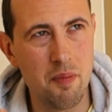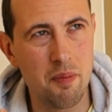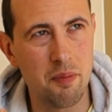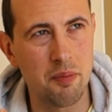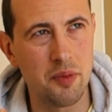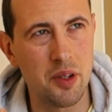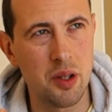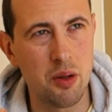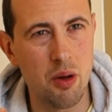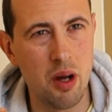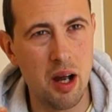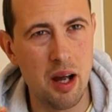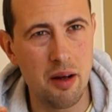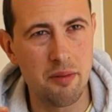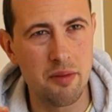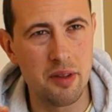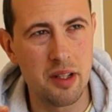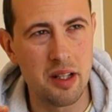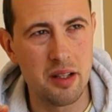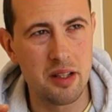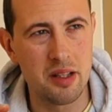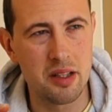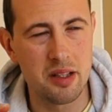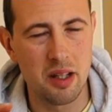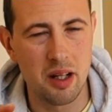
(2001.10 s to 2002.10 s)
You have
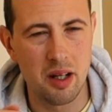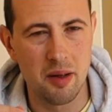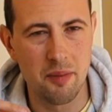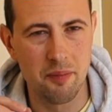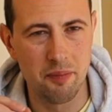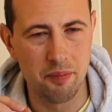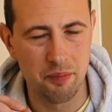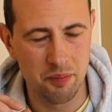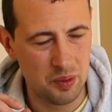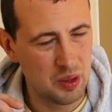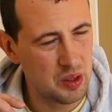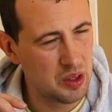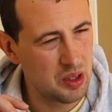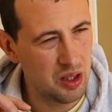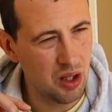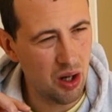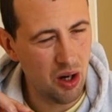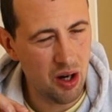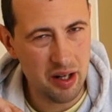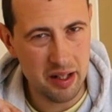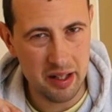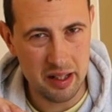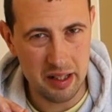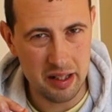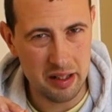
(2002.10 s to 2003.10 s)
this
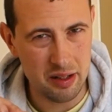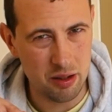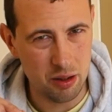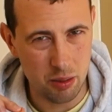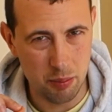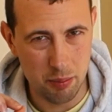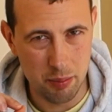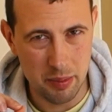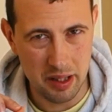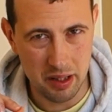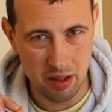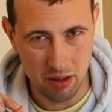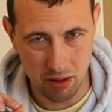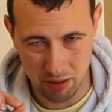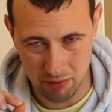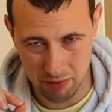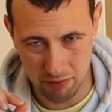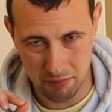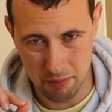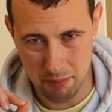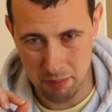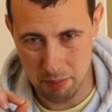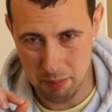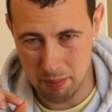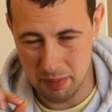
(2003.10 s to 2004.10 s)
tiny little bit of
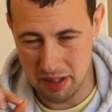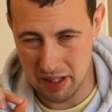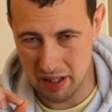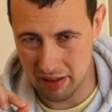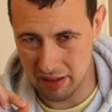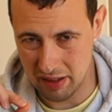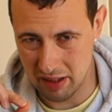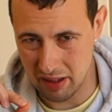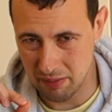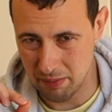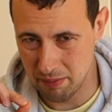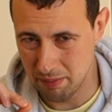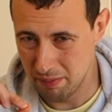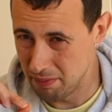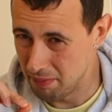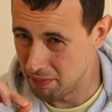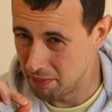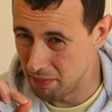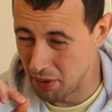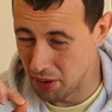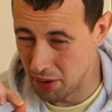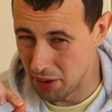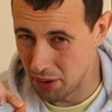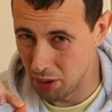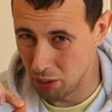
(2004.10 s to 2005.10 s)
mineral
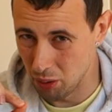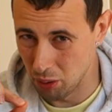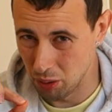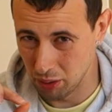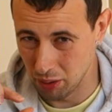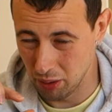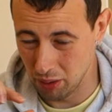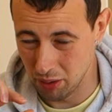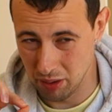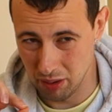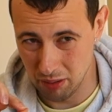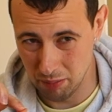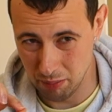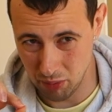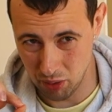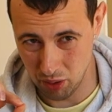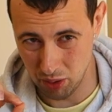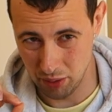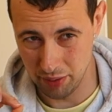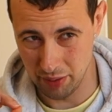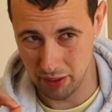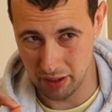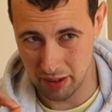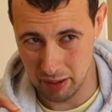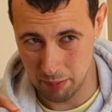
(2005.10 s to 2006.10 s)
note on
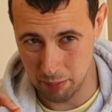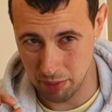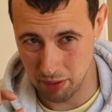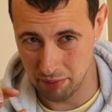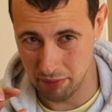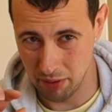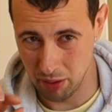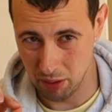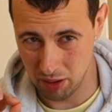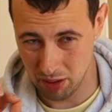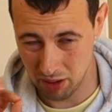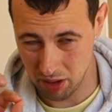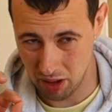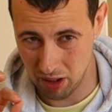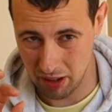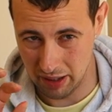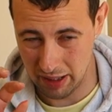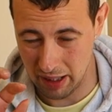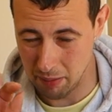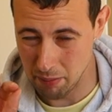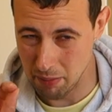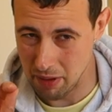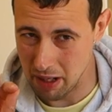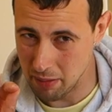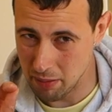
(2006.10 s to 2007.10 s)
the tip of your tongue
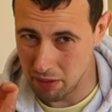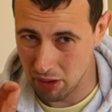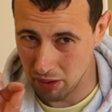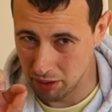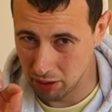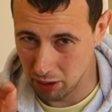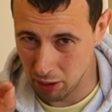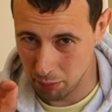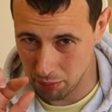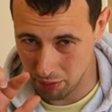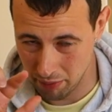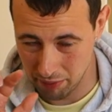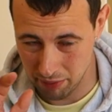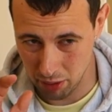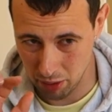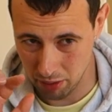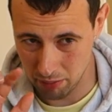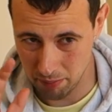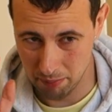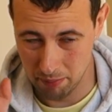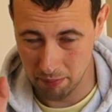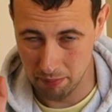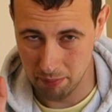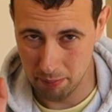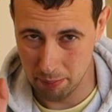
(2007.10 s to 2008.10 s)
and maybe on top of your
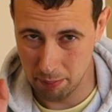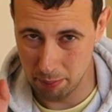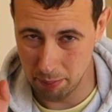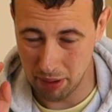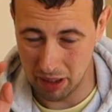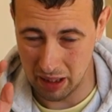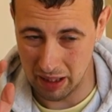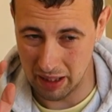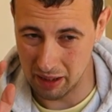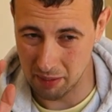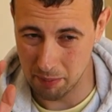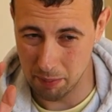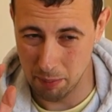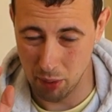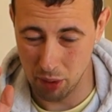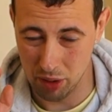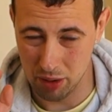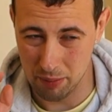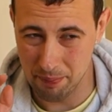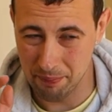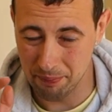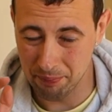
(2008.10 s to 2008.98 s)
palate, but